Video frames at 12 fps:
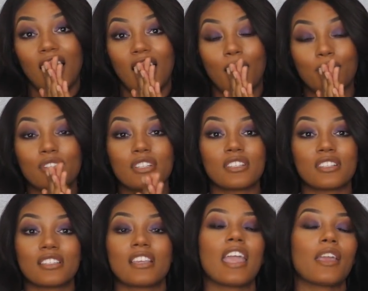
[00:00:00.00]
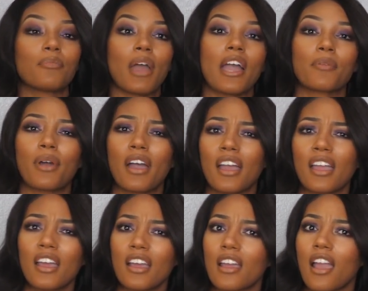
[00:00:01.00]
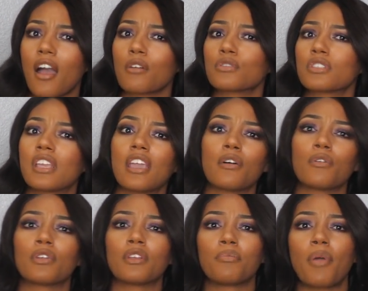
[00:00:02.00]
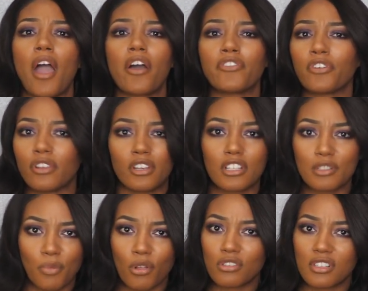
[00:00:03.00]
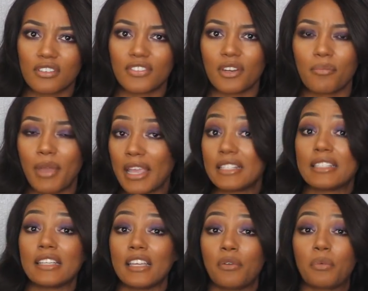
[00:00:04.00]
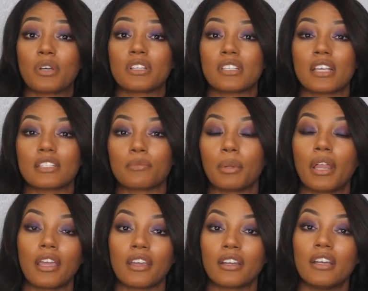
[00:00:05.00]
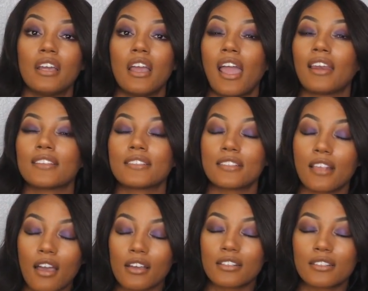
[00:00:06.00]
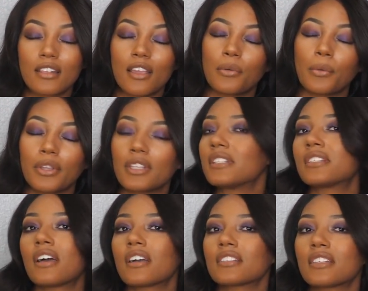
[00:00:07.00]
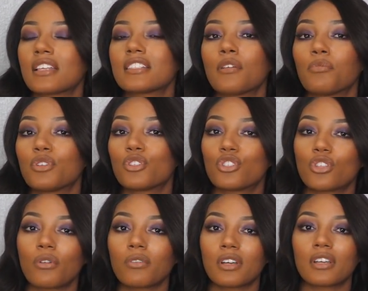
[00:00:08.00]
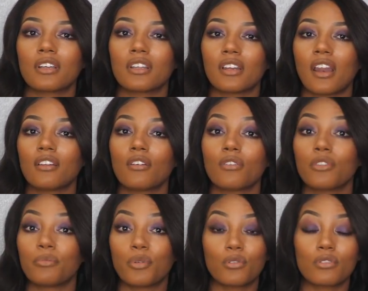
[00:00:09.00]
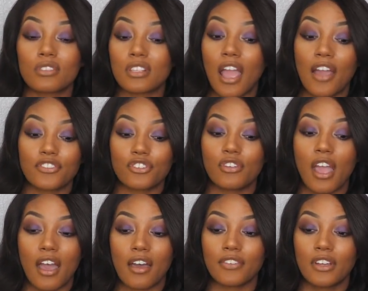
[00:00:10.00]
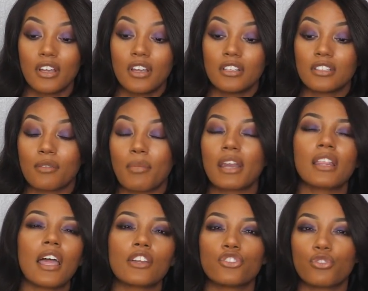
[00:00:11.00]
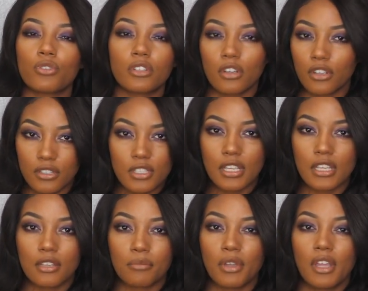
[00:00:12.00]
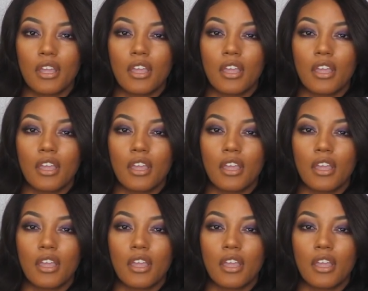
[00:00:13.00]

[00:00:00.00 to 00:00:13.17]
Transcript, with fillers: I'm just taken back by how skilled and powerful and explosive and amazing he was as a player. And it sucks. It really sucks that someone's so good. And I know the Bulls, after you have somebody like Jordan on your team